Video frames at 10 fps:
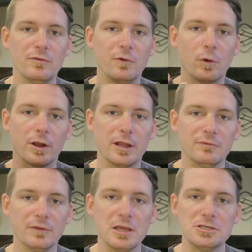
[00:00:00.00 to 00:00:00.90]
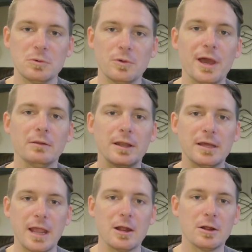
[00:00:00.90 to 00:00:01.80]
for inflation without
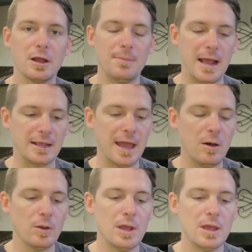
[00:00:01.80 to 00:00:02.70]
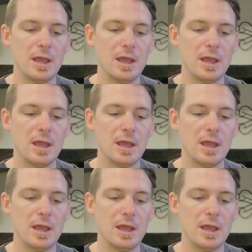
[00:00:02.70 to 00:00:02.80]
letting air come back out,